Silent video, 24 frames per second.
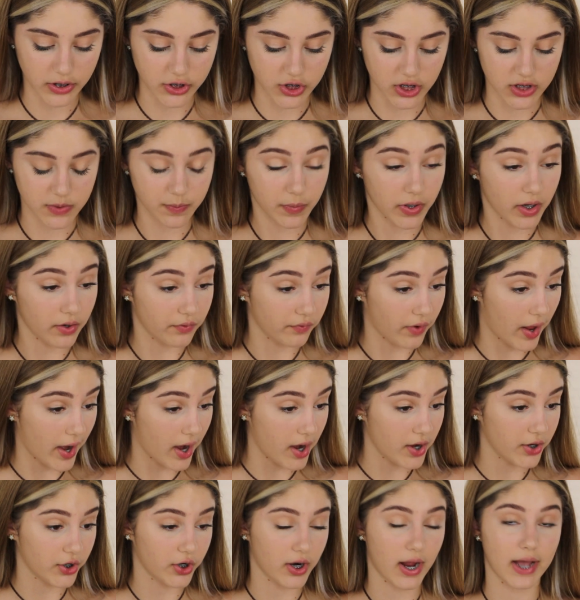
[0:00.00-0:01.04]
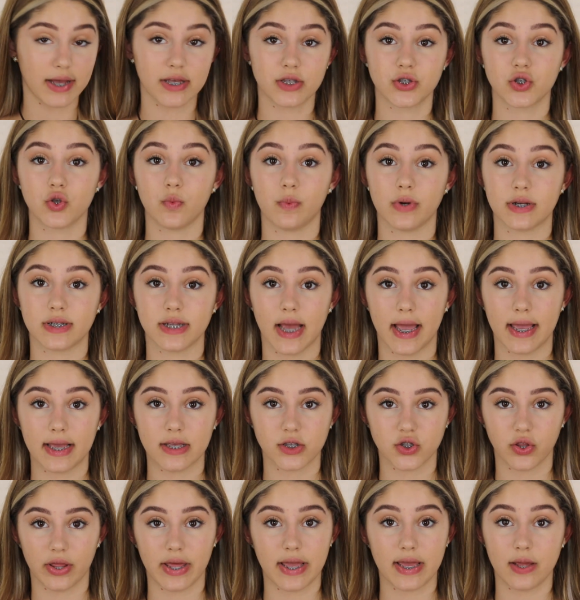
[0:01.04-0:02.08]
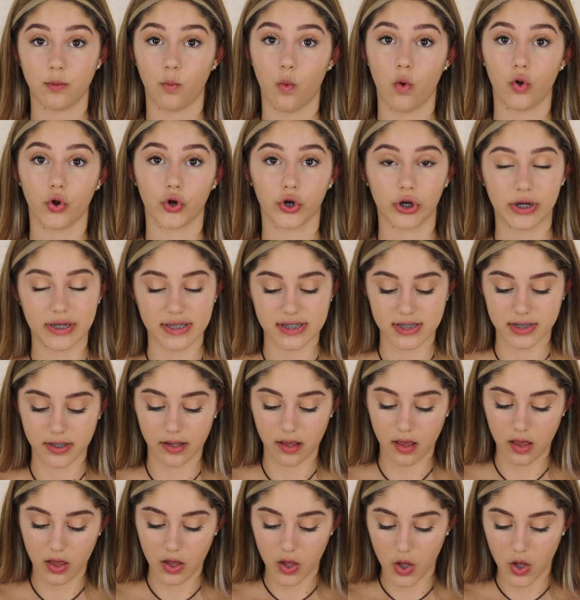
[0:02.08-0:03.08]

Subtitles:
Just put it right under your eyes super tight so that it won't crease